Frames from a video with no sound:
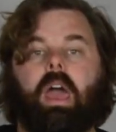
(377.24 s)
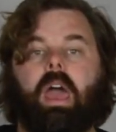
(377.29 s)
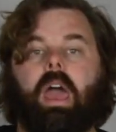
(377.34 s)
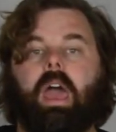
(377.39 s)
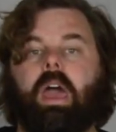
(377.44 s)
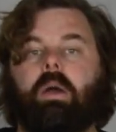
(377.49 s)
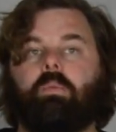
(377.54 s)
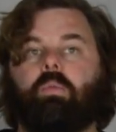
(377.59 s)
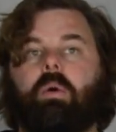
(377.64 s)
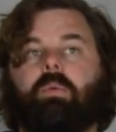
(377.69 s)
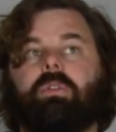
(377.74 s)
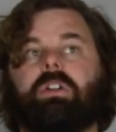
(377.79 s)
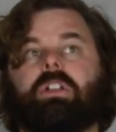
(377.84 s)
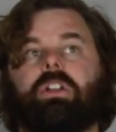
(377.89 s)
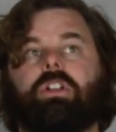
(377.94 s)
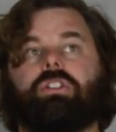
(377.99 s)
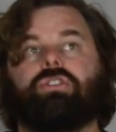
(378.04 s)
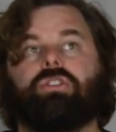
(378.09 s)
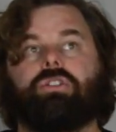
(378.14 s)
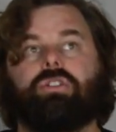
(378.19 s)
And what we're
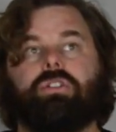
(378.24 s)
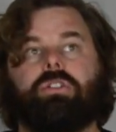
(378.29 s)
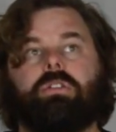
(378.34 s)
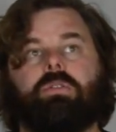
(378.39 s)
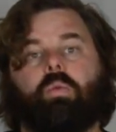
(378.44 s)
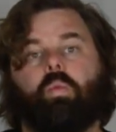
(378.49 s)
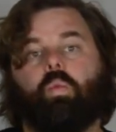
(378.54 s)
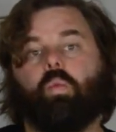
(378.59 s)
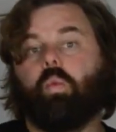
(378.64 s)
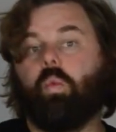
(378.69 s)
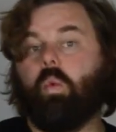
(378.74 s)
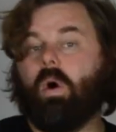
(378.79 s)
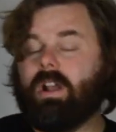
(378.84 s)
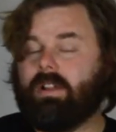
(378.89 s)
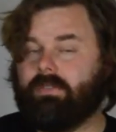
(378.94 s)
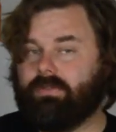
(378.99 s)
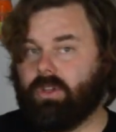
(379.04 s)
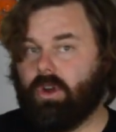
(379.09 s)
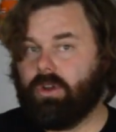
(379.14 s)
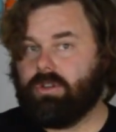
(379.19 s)
going to do, one
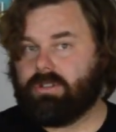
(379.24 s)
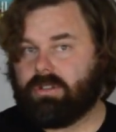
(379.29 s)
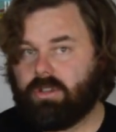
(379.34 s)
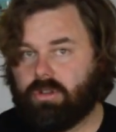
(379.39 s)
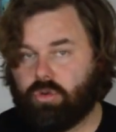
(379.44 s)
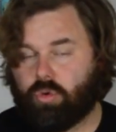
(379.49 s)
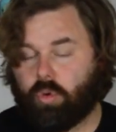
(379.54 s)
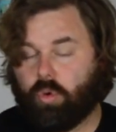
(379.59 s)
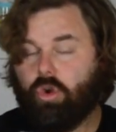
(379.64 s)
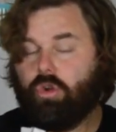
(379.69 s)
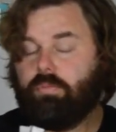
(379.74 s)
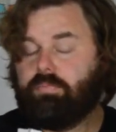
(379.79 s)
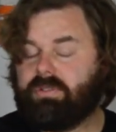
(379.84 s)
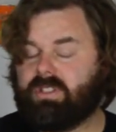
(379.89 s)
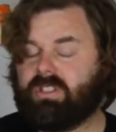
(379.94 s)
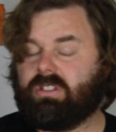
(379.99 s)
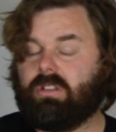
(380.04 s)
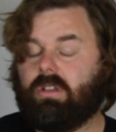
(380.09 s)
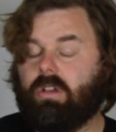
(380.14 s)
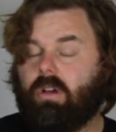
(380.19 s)
of those
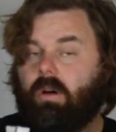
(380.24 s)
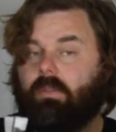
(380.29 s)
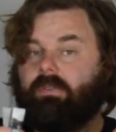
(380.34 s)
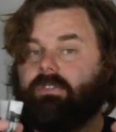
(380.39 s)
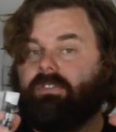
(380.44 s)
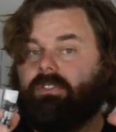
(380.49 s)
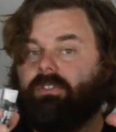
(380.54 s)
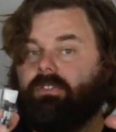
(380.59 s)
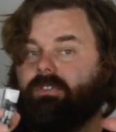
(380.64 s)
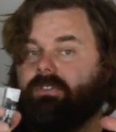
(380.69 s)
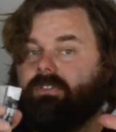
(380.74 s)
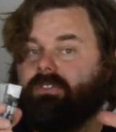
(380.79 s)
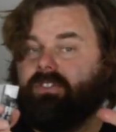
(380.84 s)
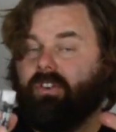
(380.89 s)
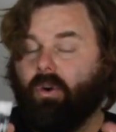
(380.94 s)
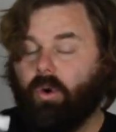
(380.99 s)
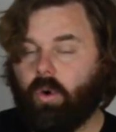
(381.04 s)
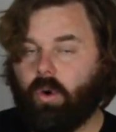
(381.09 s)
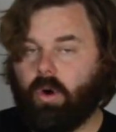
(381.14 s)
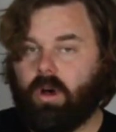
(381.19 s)
groups of
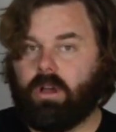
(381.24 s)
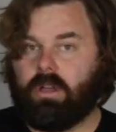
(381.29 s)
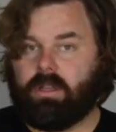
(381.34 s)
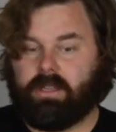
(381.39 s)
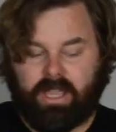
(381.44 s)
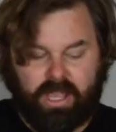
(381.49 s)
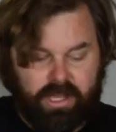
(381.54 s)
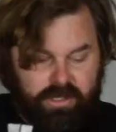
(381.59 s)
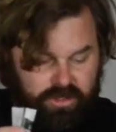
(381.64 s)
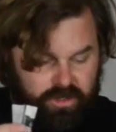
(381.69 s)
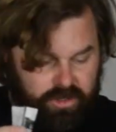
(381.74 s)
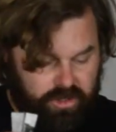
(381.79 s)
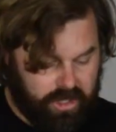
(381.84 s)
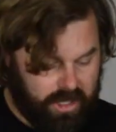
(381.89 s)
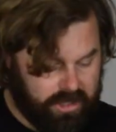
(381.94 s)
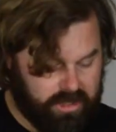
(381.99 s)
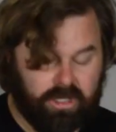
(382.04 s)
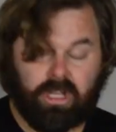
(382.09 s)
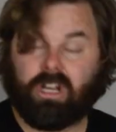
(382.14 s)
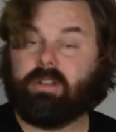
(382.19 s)
4 is
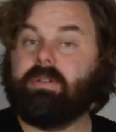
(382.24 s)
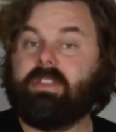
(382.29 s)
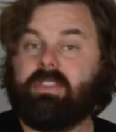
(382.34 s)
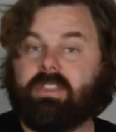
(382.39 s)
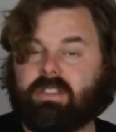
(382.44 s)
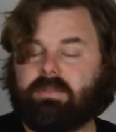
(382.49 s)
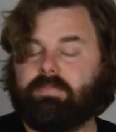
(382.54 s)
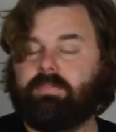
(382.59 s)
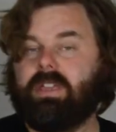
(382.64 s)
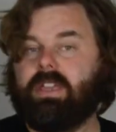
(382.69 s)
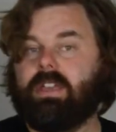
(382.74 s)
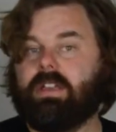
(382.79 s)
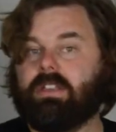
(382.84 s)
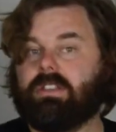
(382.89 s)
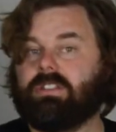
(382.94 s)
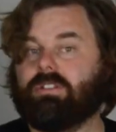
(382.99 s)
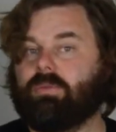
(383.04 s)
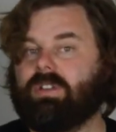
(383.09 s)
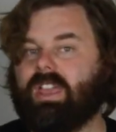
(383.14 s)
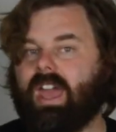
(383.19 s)
just going to be this beer.
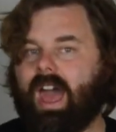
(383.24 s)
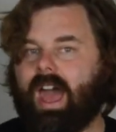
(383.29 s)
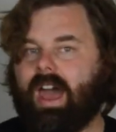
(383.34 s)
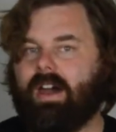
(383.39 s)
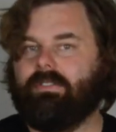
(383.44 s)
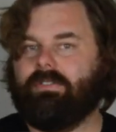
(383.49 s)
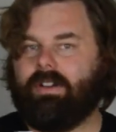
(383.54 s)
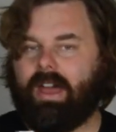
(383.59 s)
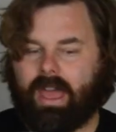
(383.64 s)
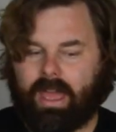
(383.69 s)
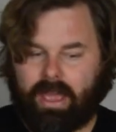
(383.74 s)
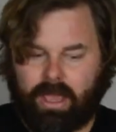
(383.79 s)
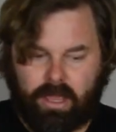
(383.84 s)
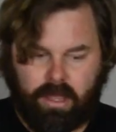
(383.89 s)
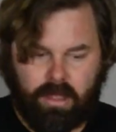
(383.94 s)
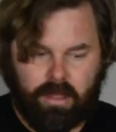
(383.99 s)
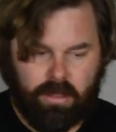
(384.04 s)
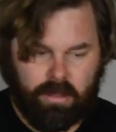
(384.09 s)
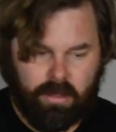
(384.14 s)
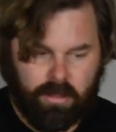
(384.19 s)
So we have
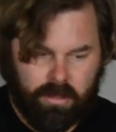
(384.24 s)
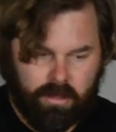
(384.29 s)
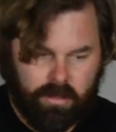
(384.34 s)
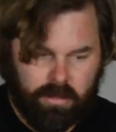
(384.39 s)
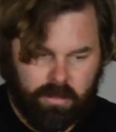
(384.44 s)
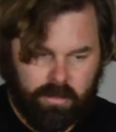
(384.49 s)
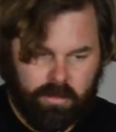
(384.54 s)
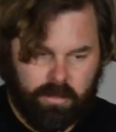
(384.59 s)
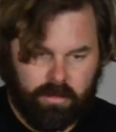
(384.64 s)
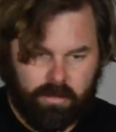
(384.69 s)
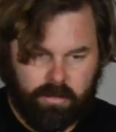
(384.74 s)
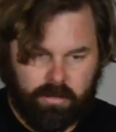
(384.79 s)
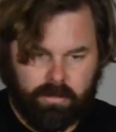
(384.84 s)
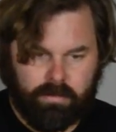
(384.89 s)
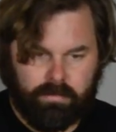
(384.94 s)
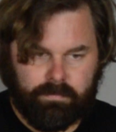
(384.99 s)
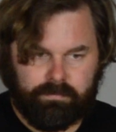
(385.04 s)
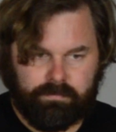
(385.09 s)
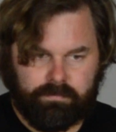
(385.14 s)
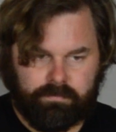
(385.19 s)
a
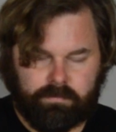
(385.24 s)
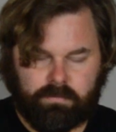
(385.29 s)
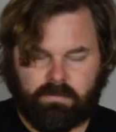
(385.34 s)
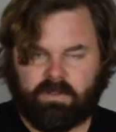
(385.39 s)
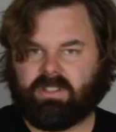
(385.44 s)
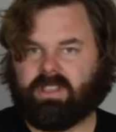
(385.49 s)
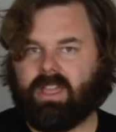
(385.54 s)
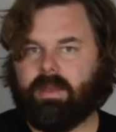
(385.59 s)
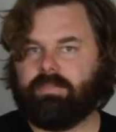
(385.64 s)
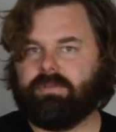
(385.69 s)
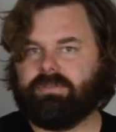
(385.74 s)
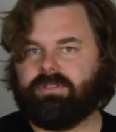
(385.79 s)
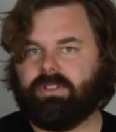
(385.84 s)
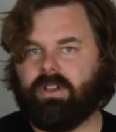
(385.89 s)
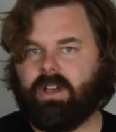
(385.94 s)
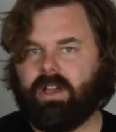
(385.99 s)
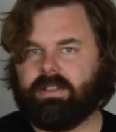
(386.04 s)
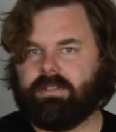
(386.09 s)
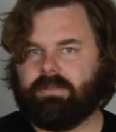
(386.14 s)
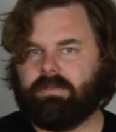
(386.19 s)
sample
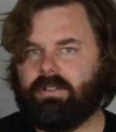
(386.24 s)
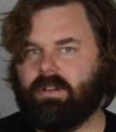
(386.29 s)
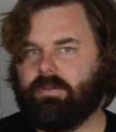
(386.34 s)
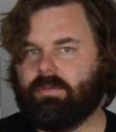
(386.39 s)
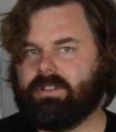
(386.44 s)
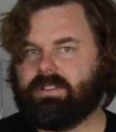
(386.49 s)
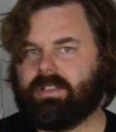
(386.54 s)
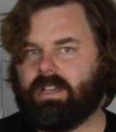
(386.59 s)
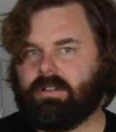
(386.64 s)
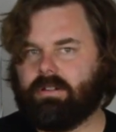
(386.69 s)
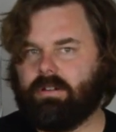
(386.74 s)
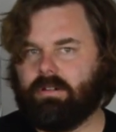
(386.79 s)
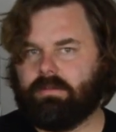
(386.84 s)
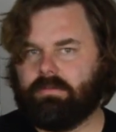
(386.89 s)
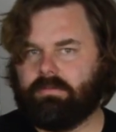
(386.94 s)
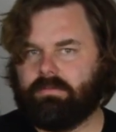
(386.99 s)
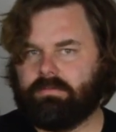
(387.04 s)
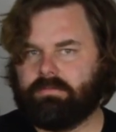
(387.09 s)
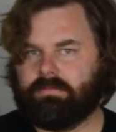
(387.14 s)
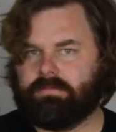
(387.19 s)
size. No, what is that
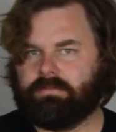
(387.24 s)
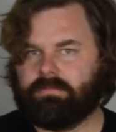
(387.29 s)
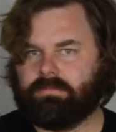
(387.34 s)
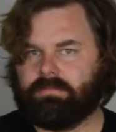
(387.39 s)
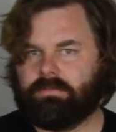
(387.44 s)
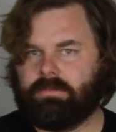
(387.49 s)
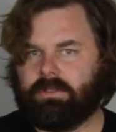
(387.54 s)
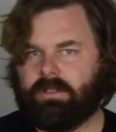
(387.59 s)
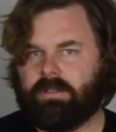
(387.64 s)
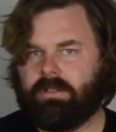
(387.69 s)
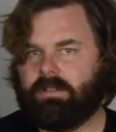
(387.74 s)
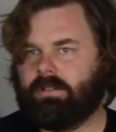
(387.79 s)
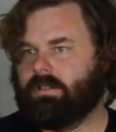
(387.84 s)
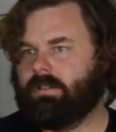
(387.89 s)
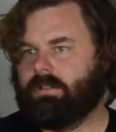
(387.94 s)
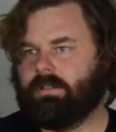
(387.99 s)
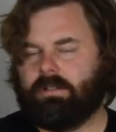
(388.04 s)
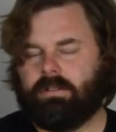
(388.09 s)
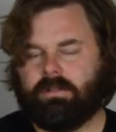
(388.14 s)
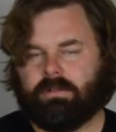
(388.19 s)
called?
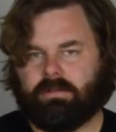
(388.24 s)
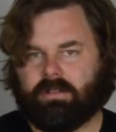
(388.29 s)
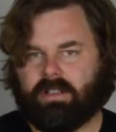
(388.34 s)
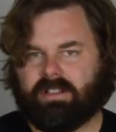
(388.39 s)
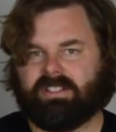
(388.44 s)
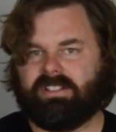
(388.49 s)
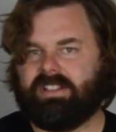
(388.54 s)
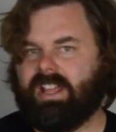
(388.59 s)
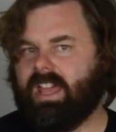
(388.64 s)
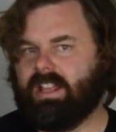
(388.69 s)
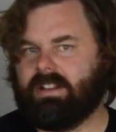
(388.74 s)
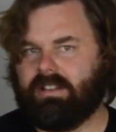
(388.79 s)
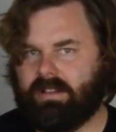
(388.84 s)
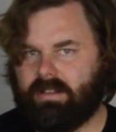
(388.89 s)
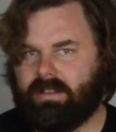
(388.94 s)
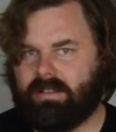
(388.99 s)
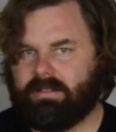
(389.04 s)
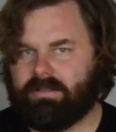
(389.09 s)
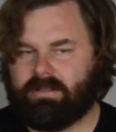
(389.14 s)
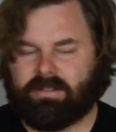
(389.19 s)
A standard
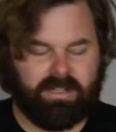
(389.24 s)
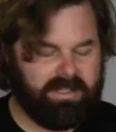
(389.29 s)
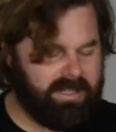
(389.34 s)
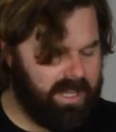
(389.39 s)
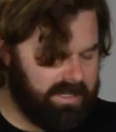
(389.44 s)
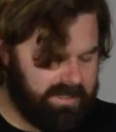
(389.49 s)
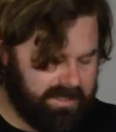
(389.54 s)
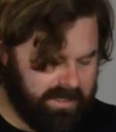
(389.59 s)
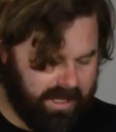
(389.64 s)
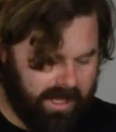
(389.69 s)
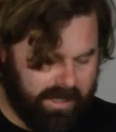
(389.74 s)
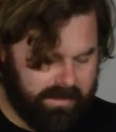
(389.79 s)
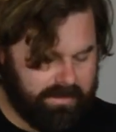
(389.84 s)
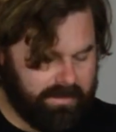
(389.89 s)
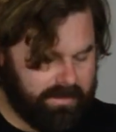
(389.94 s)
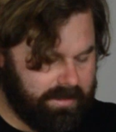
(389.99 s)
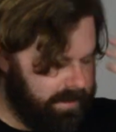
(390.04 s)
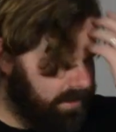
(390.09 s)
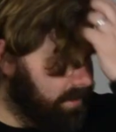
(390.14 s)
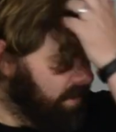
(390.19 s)
to test against.